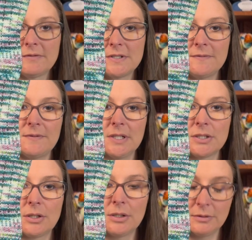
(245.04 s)
to fit
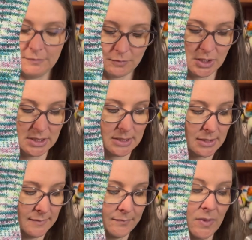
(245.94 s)
her foot.
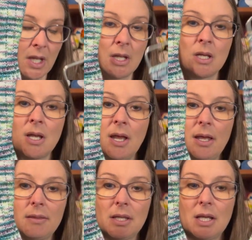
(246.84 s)

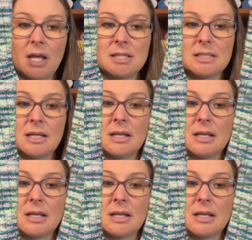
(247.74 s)
And then I did